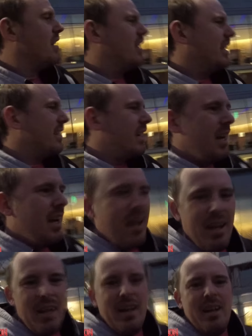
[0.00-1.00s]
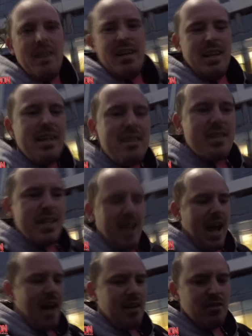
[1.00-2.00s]
like, in
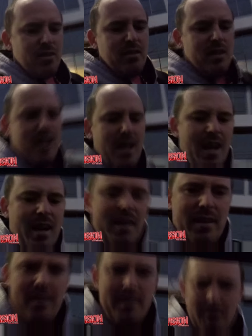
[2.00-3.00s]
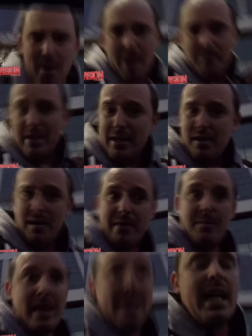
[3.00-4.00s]
Seattle. Sorry, I'm putting stuff
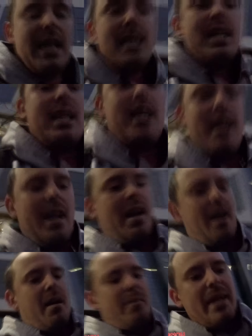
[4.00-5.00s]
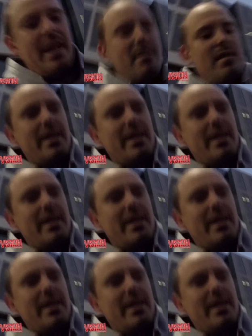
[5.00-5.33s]
in my car. But in